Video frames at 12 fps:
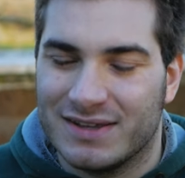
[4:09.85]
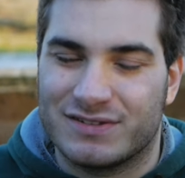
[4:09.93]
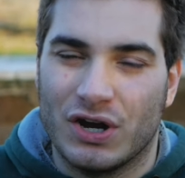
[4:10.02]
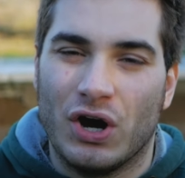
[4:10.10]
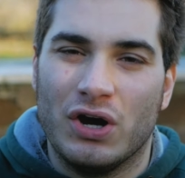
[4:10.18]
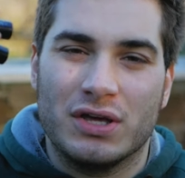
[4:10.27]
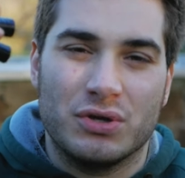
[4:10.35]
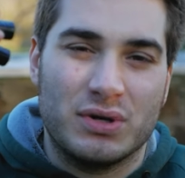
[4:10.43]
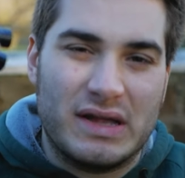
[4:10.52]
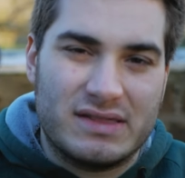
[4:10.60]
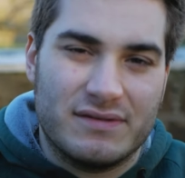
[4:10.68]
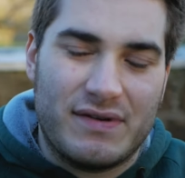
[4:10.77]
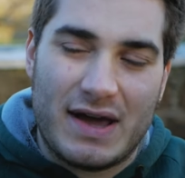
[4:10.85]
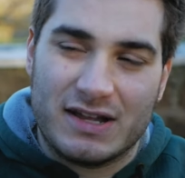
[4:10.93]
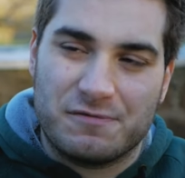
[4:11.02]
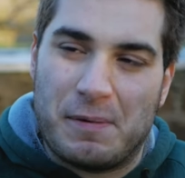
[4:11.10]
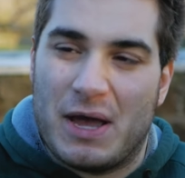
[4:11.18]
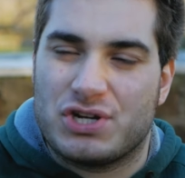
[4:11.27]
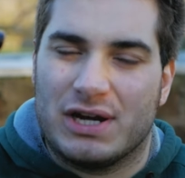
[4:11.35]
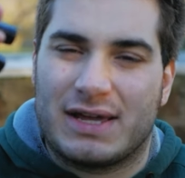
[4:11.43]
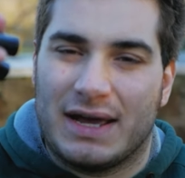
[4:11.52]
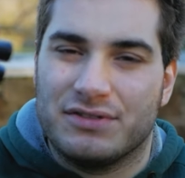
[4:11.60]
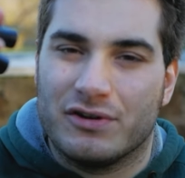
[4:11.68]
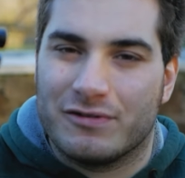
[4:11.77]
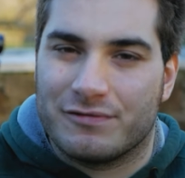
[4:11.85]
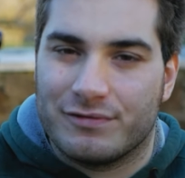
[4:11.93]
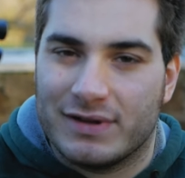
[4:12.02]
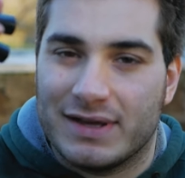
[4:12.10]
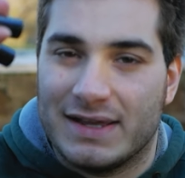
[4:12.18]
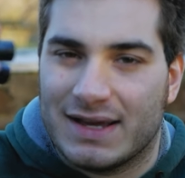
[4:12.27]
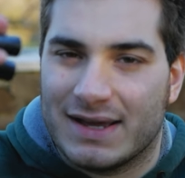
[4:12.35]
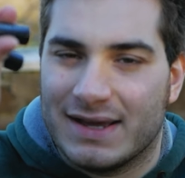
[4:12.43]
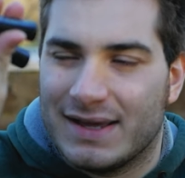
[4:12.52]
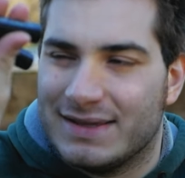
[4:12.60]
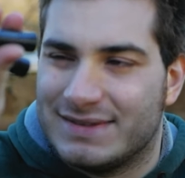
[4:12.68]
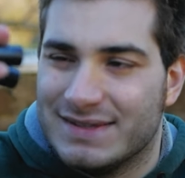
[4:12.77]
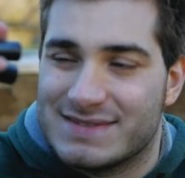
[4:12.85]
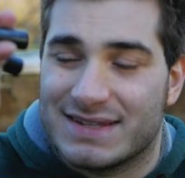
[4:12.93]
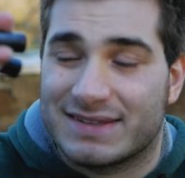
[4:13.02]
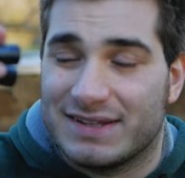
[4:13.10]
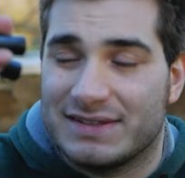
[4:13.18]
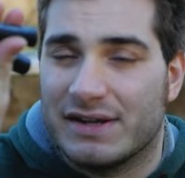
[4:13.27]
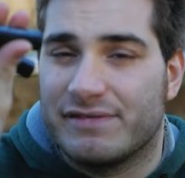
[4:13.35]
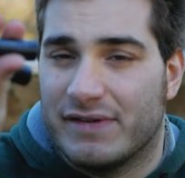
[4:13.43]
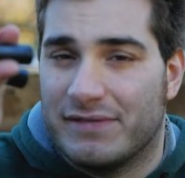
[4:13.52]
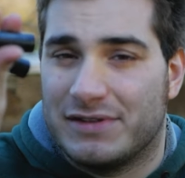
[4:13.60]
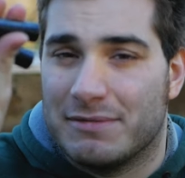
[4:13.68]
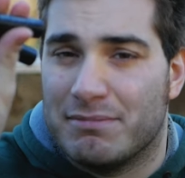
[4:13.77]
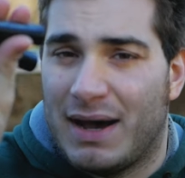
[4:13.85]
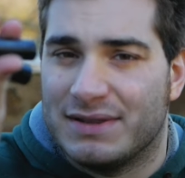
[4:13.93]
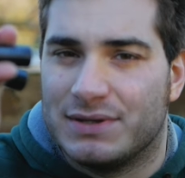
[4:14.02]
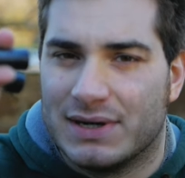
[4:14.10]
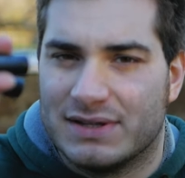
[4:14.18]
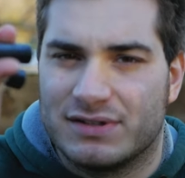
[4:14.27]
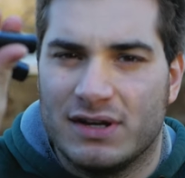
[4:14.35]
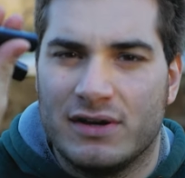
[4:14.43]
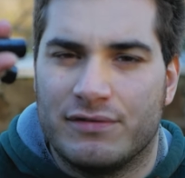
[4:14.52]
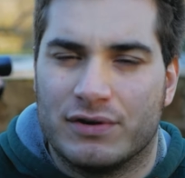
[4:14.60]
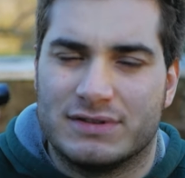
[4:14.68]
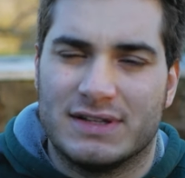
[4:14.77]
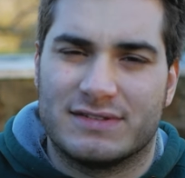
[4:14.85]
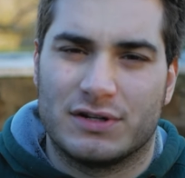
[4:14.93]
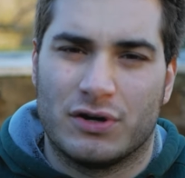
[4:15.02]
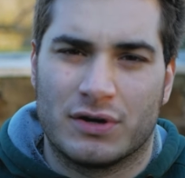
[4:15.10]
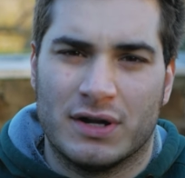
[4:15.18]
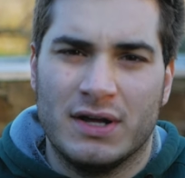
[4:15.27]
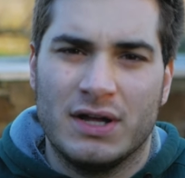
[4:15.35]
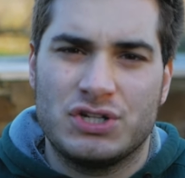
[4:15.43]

So you need very special kind of 18650 batteries for this drone.